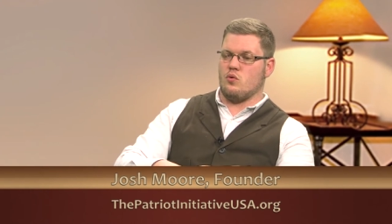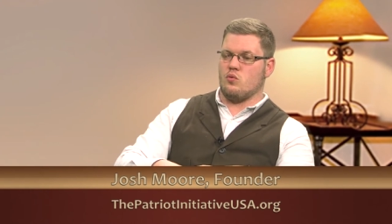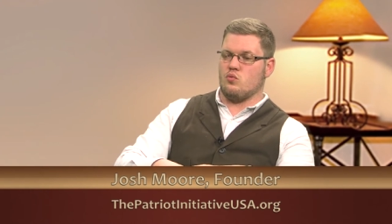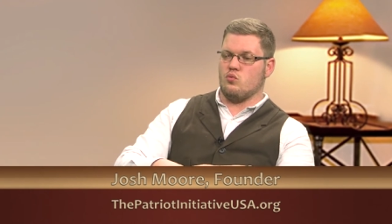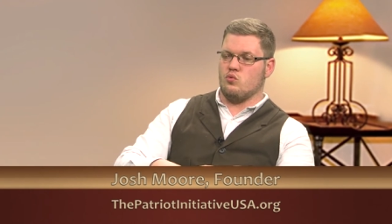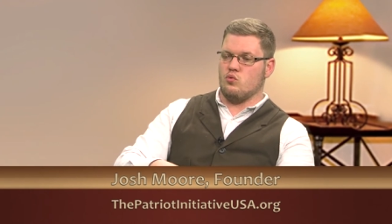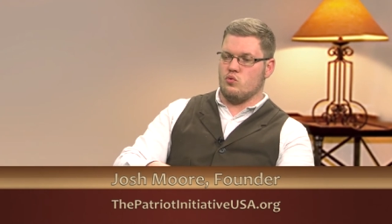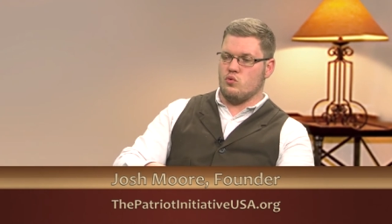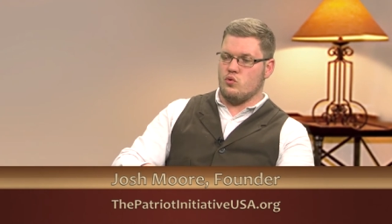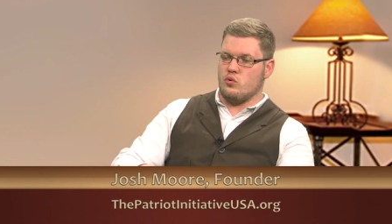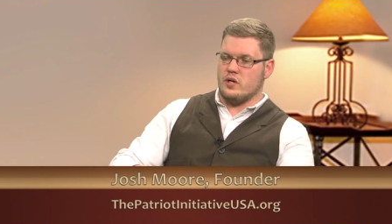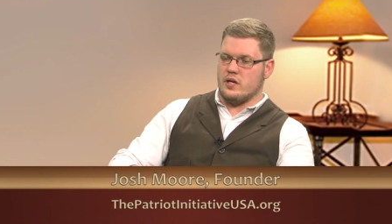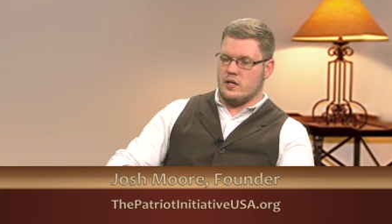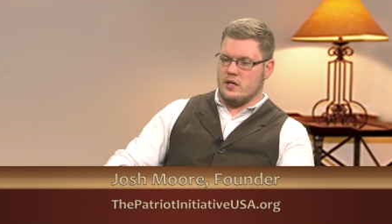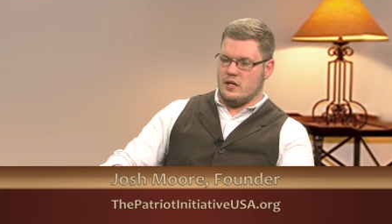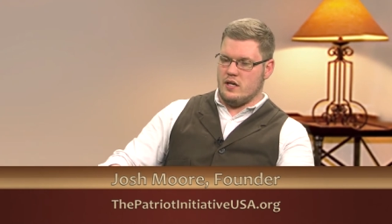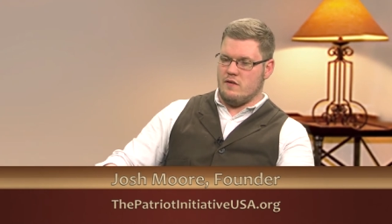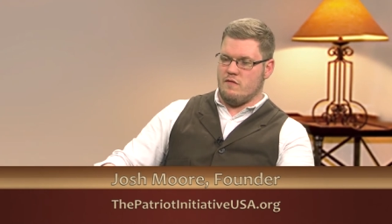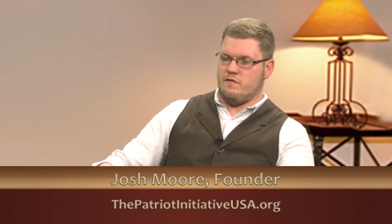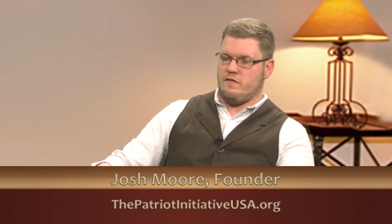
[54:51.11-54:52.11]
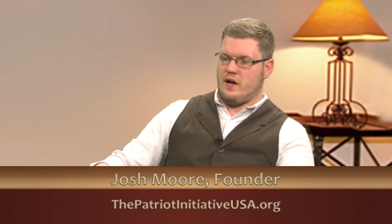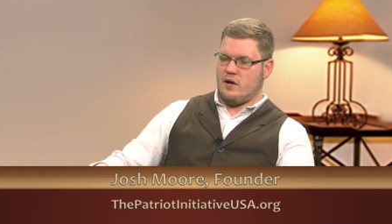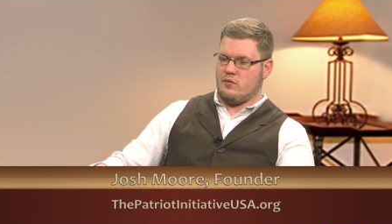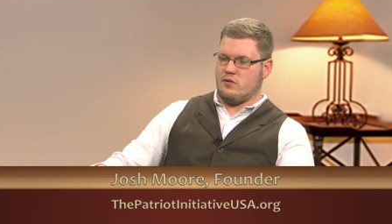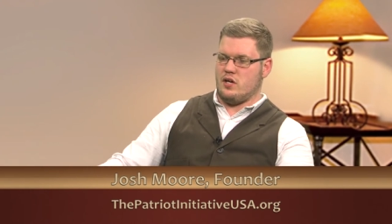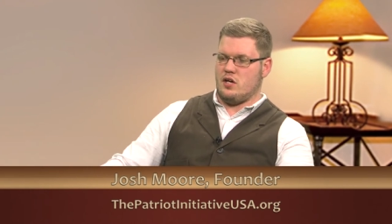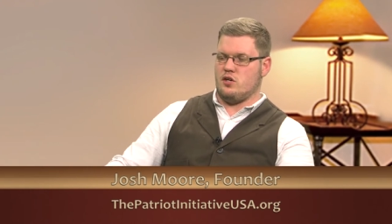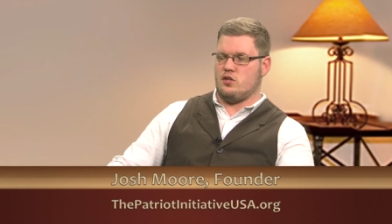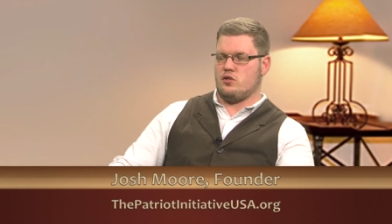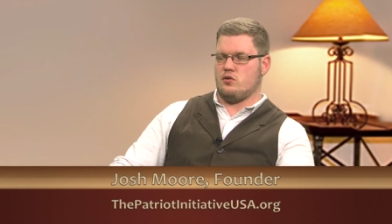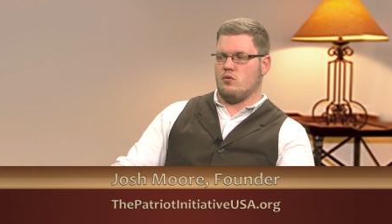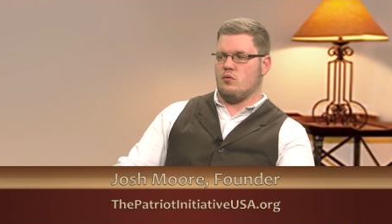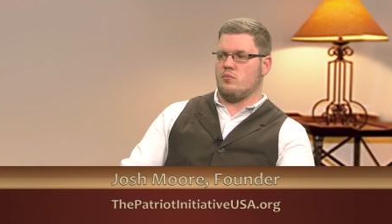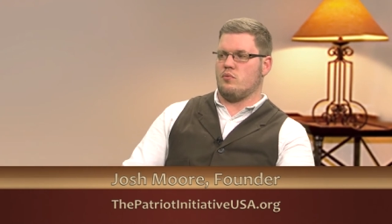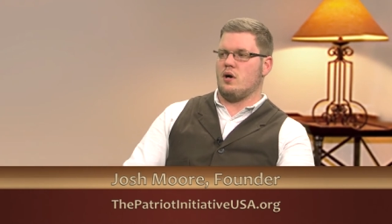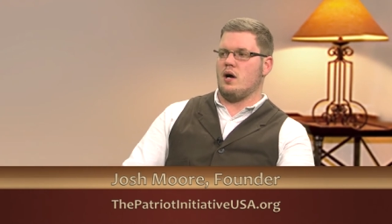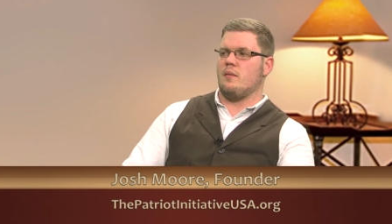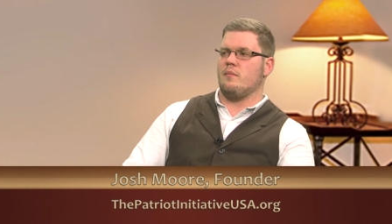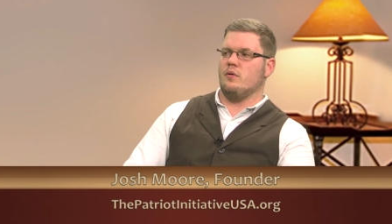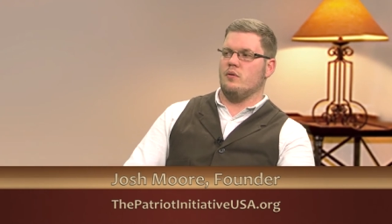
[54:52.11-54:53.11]
rooted and foundational
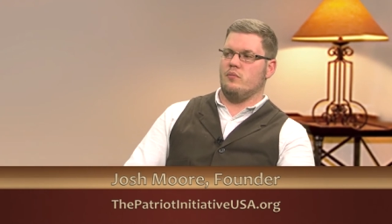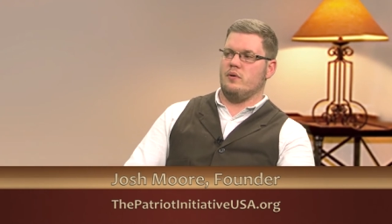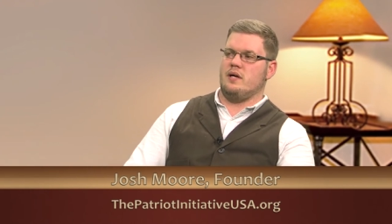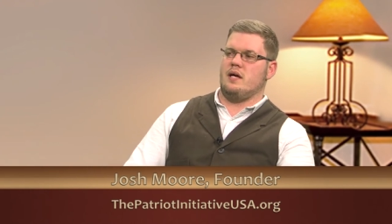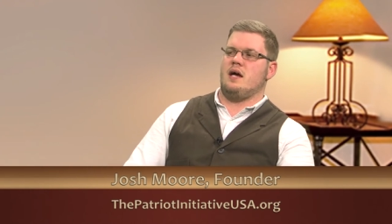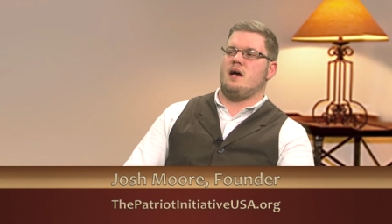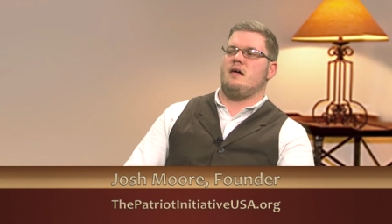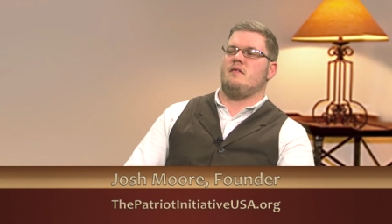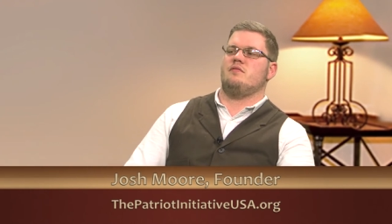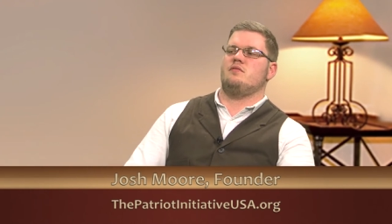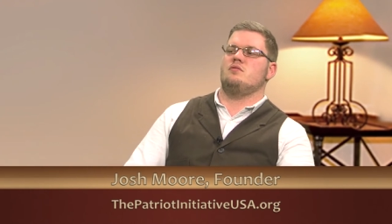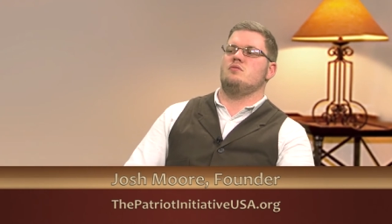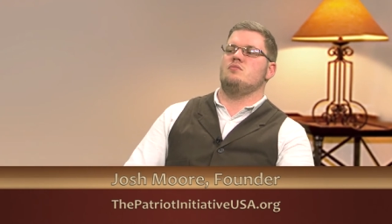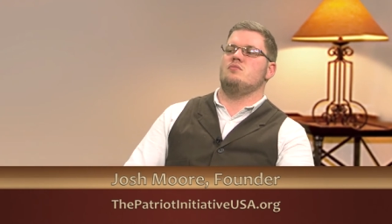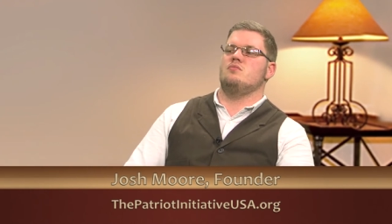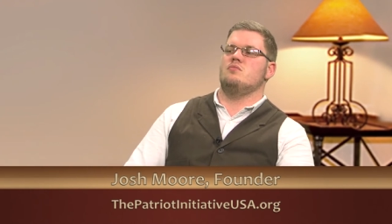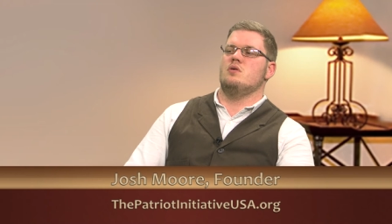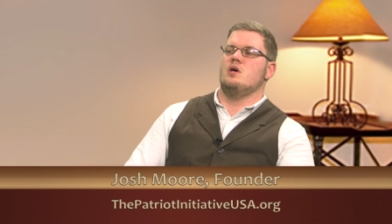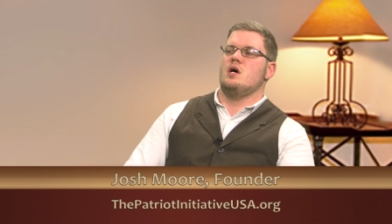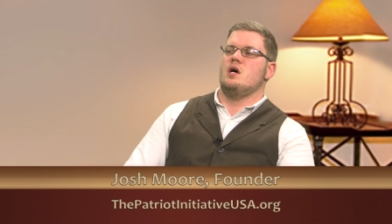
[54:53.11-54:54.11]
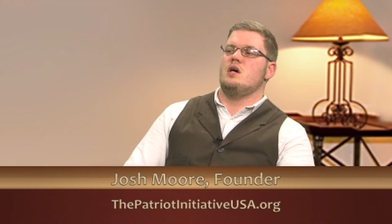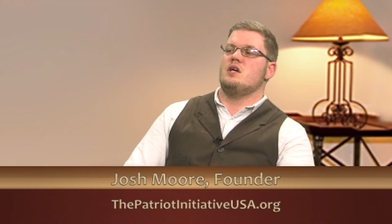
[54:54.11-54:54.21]
problem that we have to